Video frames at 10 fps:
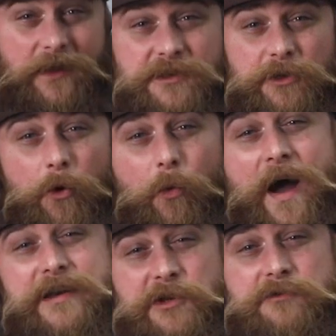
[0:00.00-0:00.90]
So
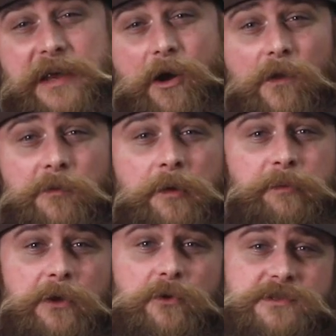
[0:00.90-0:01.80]
why do they call them
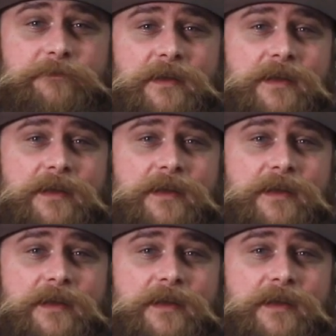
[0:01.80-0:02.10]
computers?